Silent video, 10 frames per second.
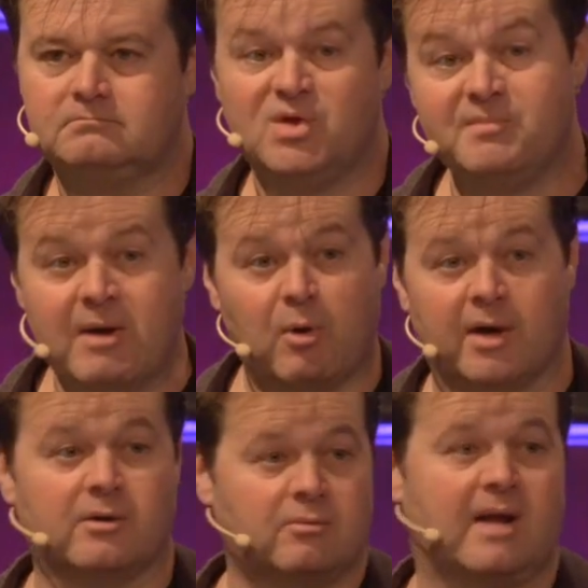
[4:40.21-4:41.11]
You may
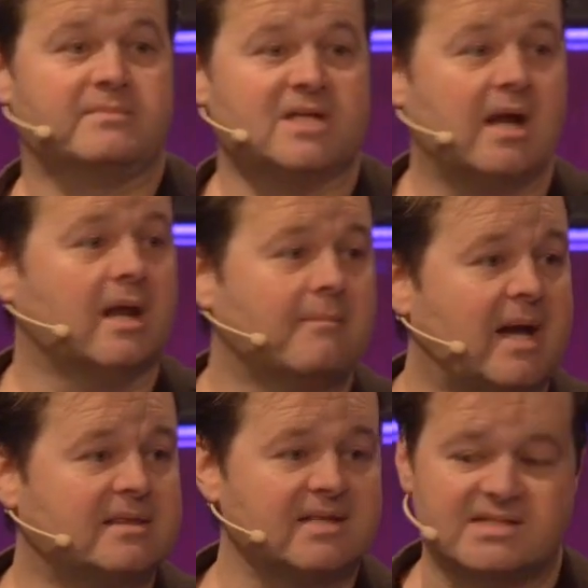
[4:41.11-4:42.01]
wonder why I'm talking
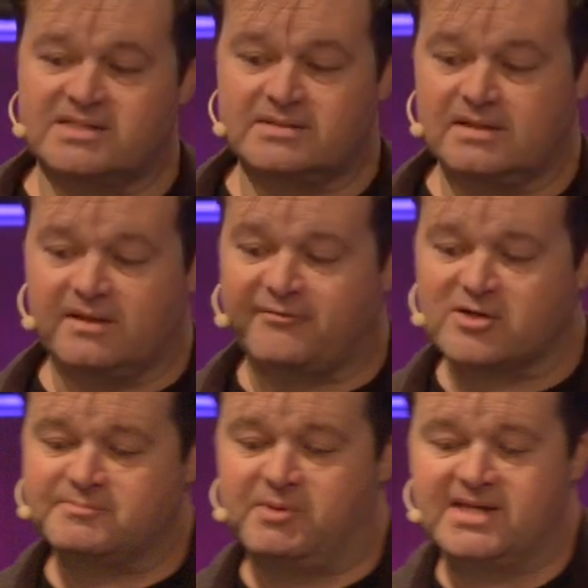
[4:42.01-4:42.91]
about this in the
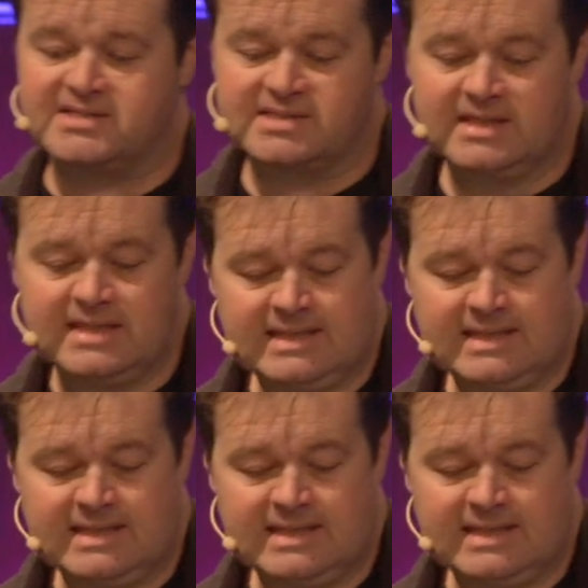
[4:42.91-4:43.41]
first place.